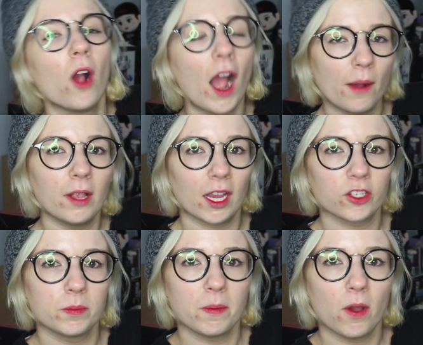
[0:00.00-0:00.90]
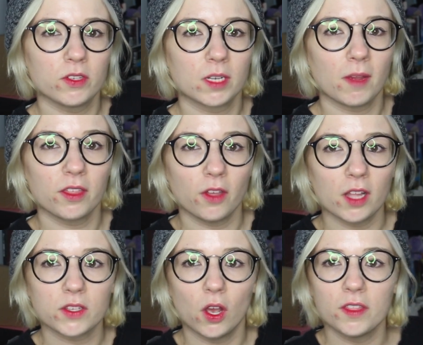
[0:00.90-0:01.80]
where I will actually be posting my
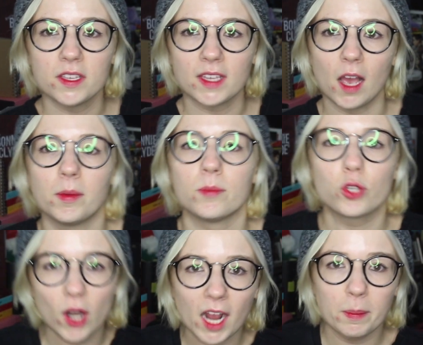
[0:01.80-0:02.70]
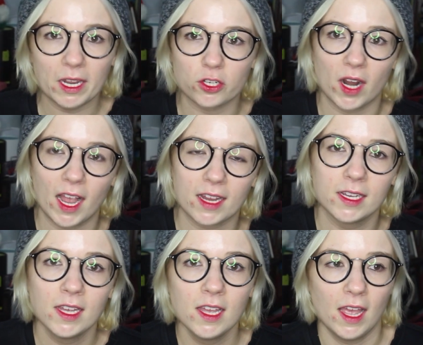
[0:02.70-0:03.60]
thoughts on this album track by track